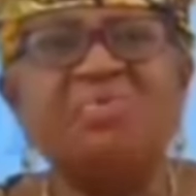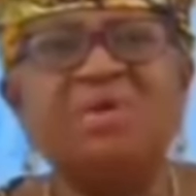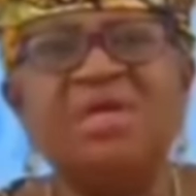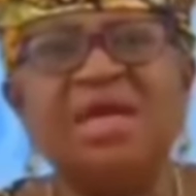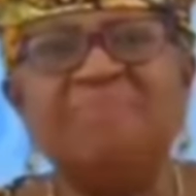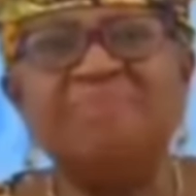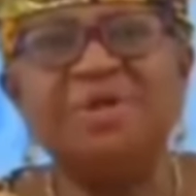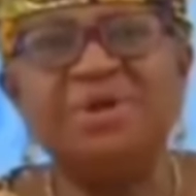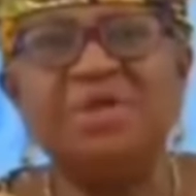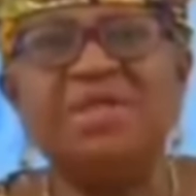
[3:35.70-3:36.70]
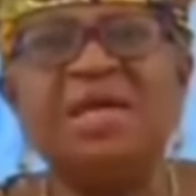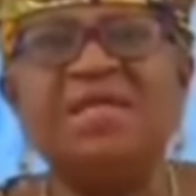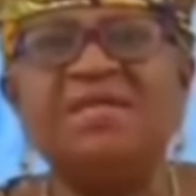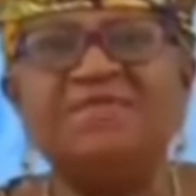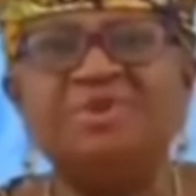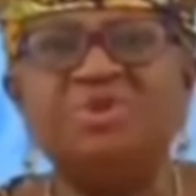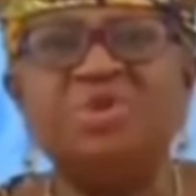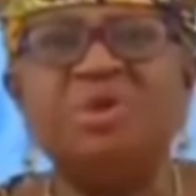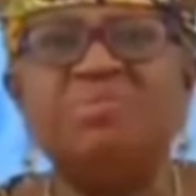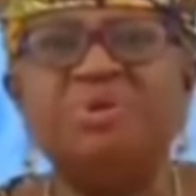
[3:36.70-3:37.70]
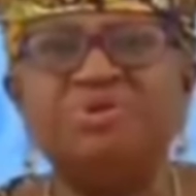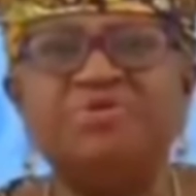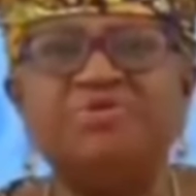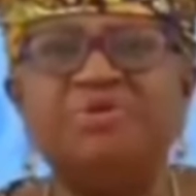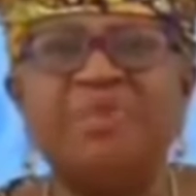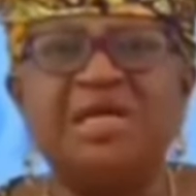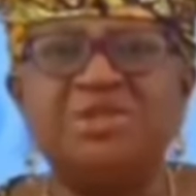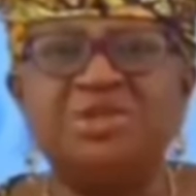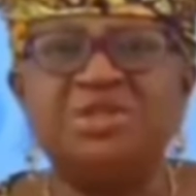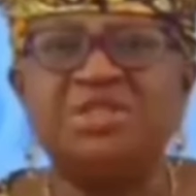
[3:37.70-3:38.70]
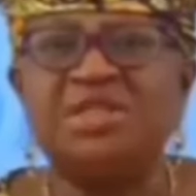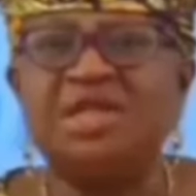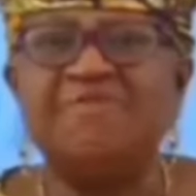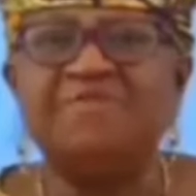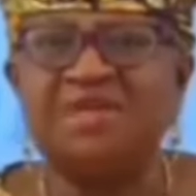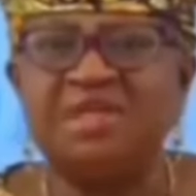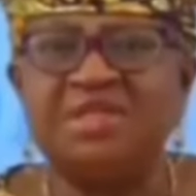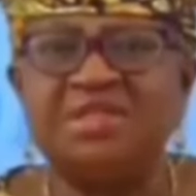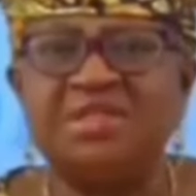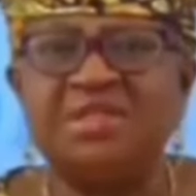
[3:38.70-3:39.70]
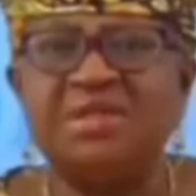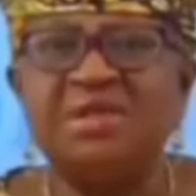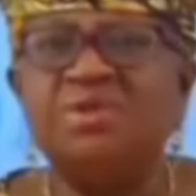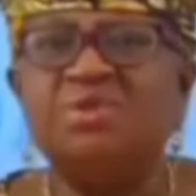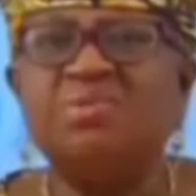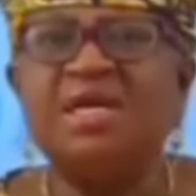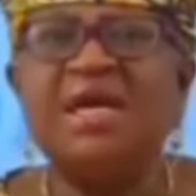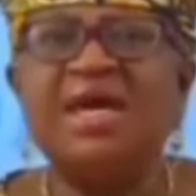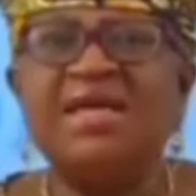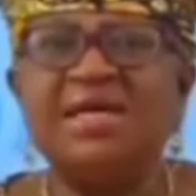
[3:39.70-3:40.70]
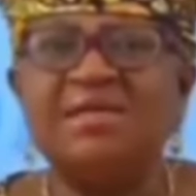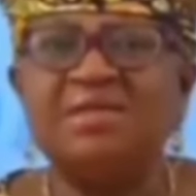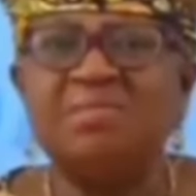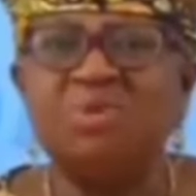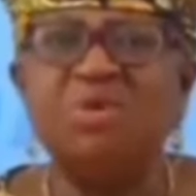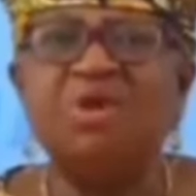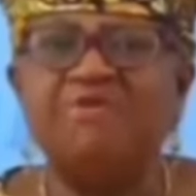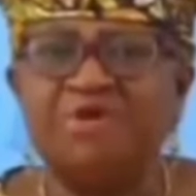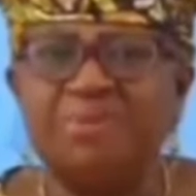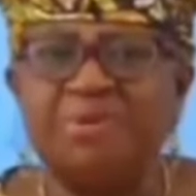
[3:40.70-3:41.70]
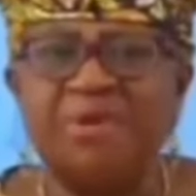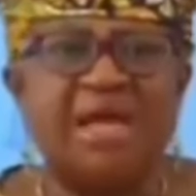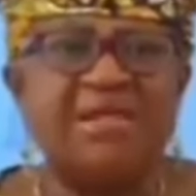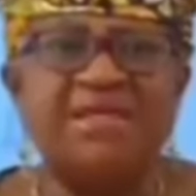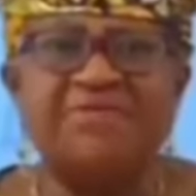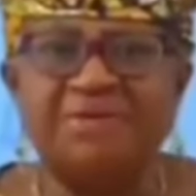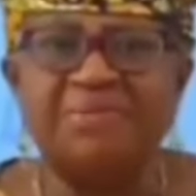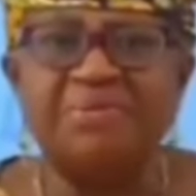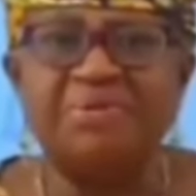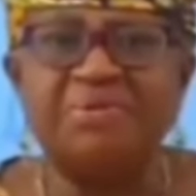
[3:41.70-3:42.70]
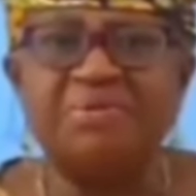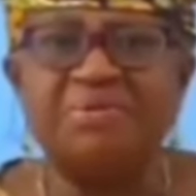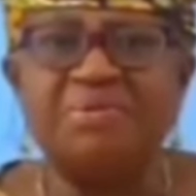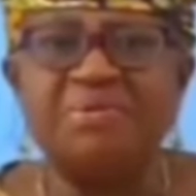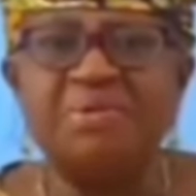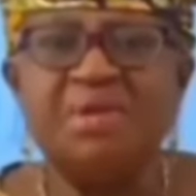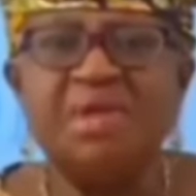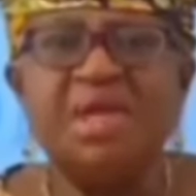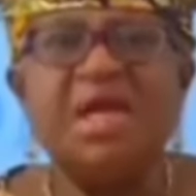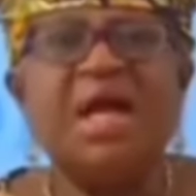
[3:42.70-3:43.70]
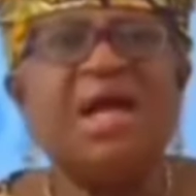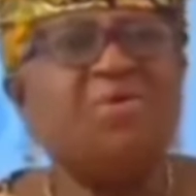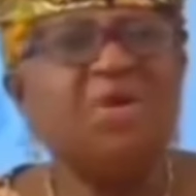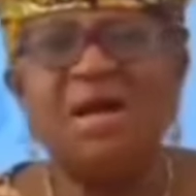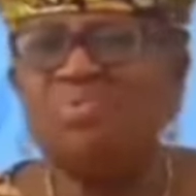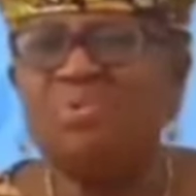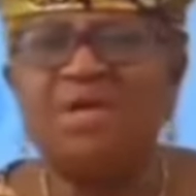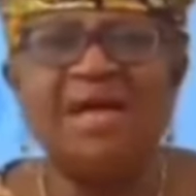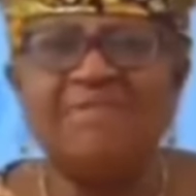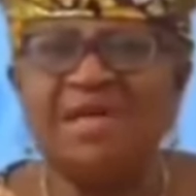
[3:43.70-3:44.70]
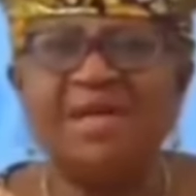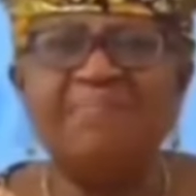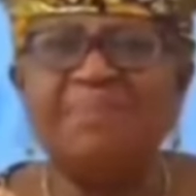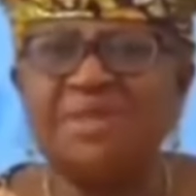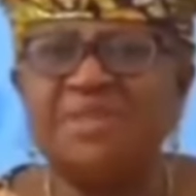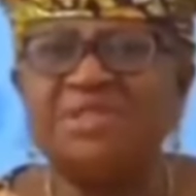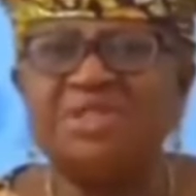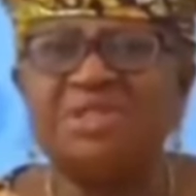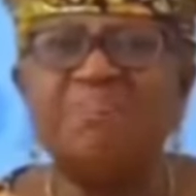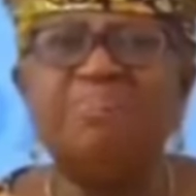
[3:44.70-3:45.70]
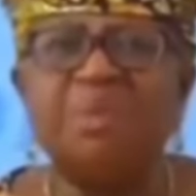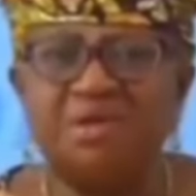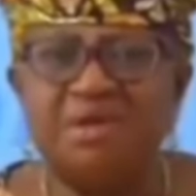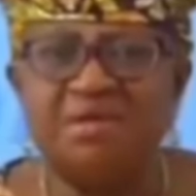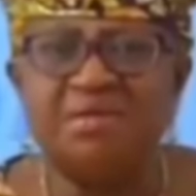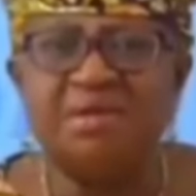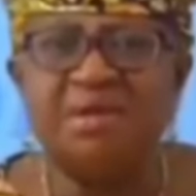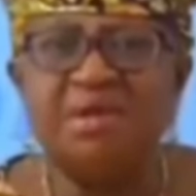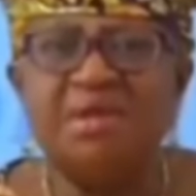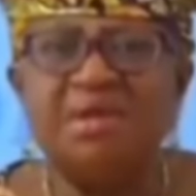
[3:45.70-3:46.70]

Can we get beyond our individual beautiful mansions in our villages to make our Landigbo lovable and livable? How can we have an apprenticeship model